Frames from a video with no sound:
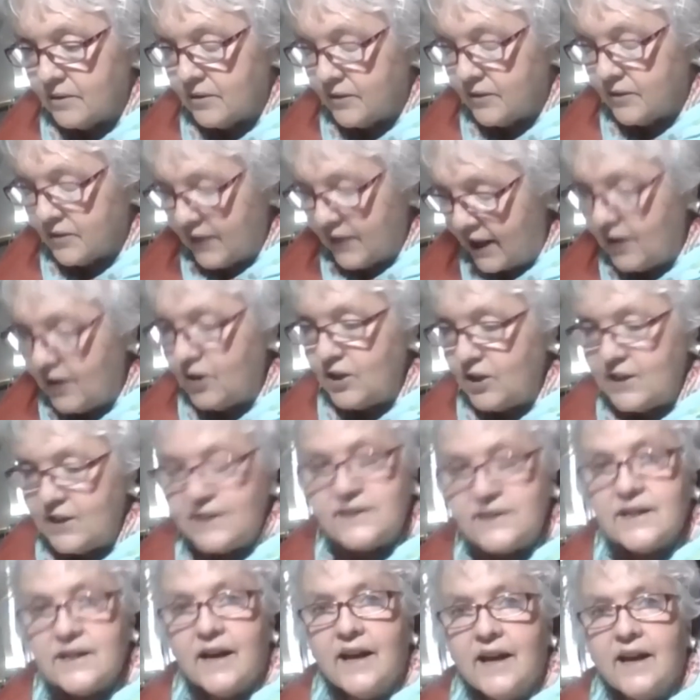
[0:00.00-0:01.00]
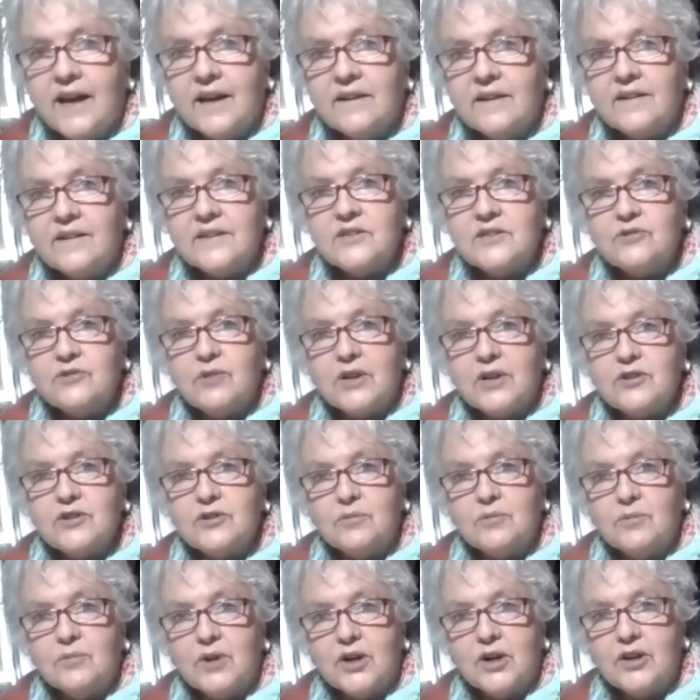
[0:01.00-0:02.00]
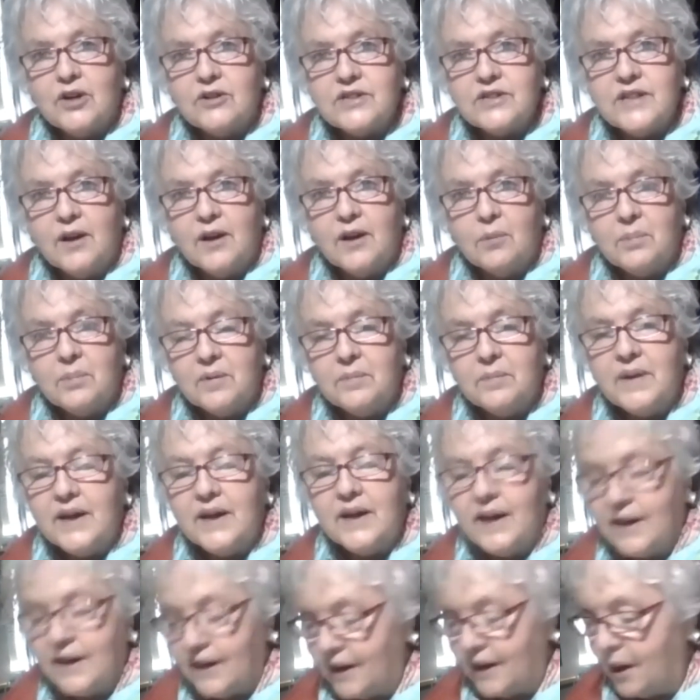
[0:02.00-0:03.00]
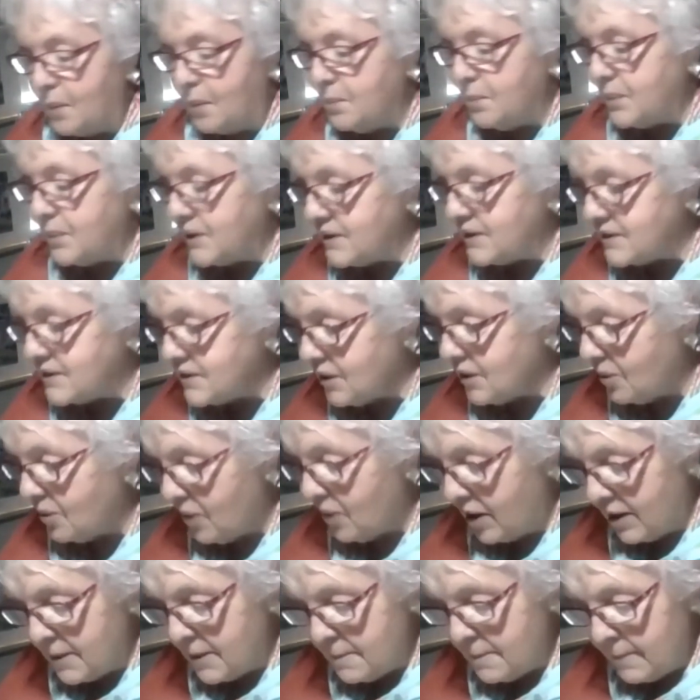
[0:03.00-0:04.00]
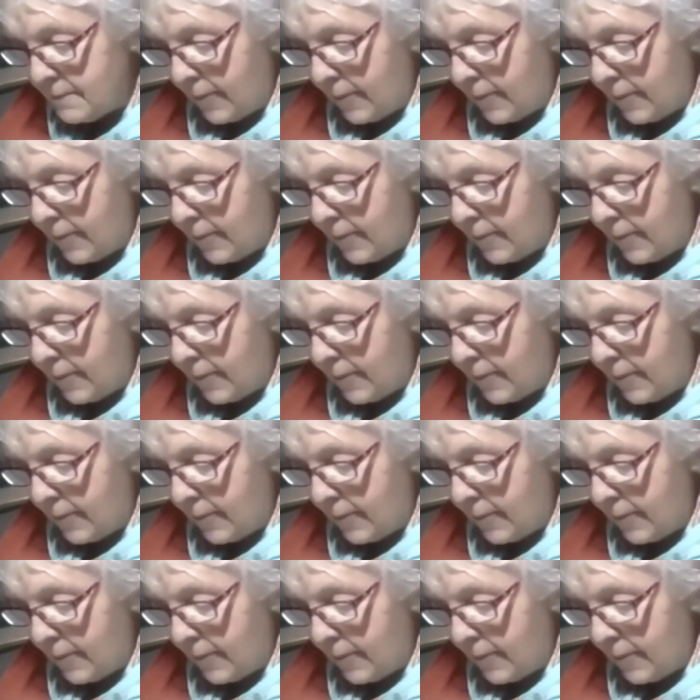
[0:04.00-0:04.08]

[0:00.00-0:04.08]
thank goodness I had construction workers helping me get it up and so on.